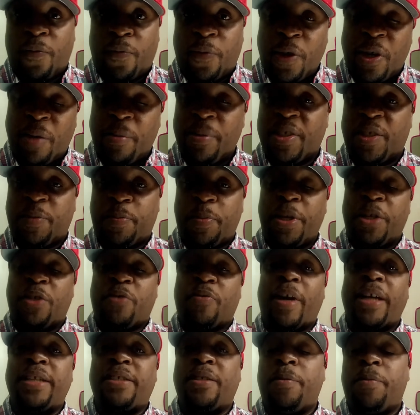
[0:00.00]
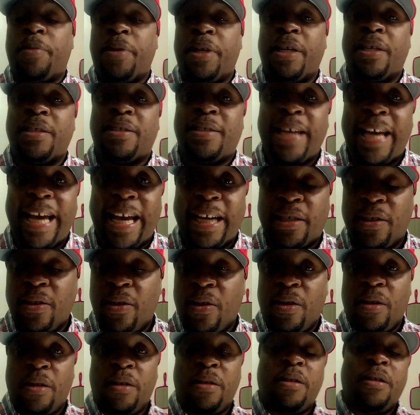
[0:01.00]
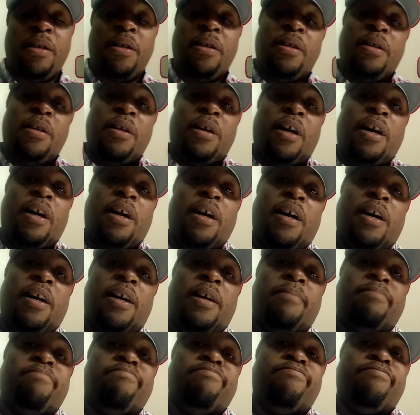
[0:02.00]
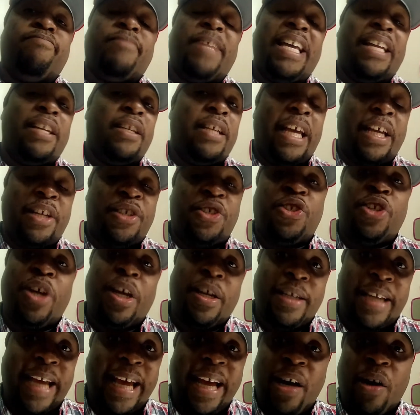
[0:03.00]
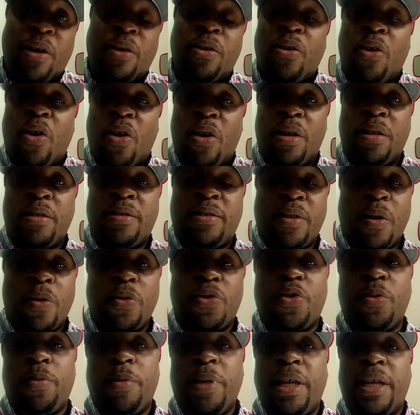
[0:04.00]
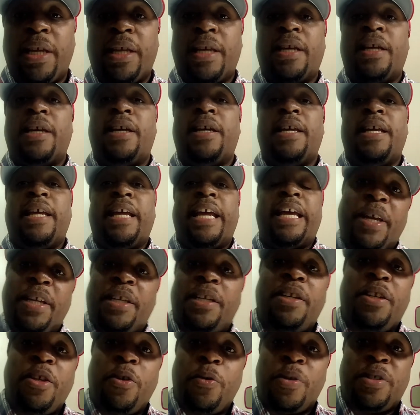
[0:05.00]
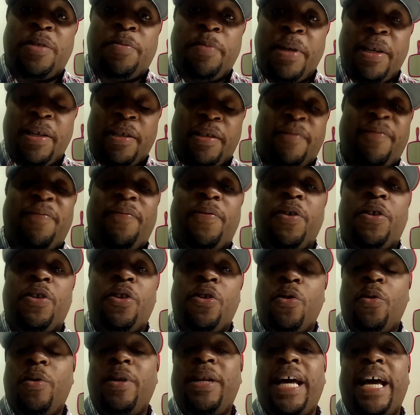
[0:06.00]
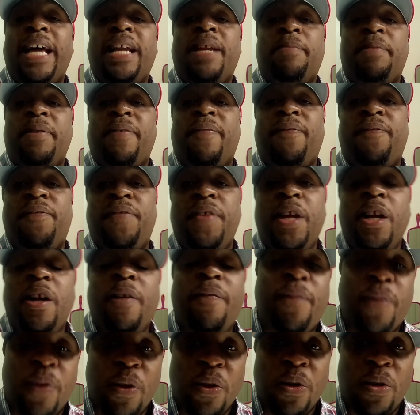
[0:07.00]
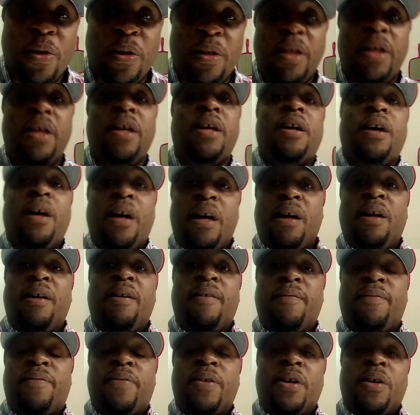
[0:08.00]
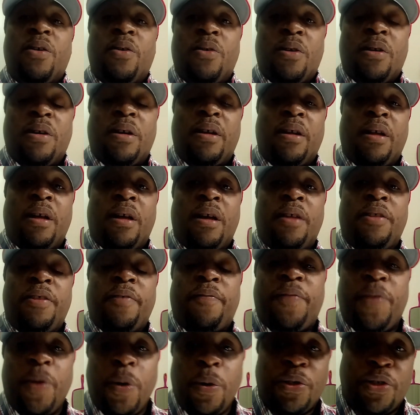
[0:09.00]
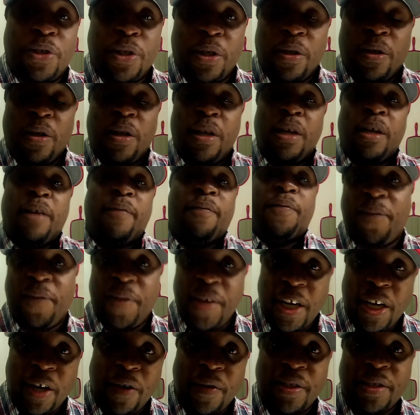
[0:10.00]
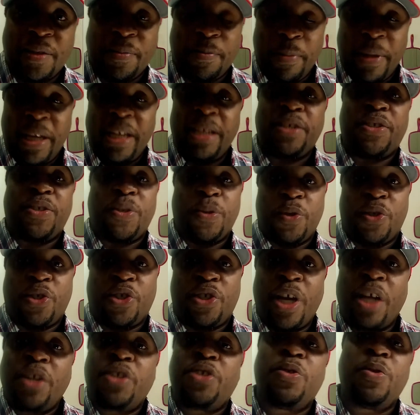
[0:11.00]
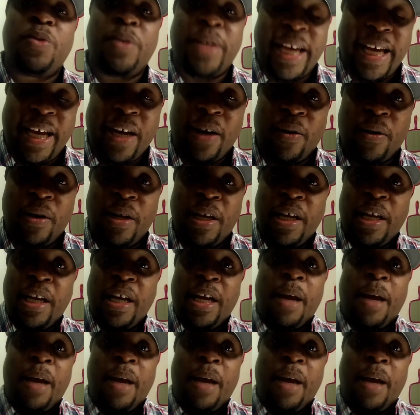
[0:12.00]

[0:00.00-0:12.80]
freedom of speech rights are being attacked on and shut down on social media. It's meant for you and I to be fearful of the future. Fear is meant to shut you down,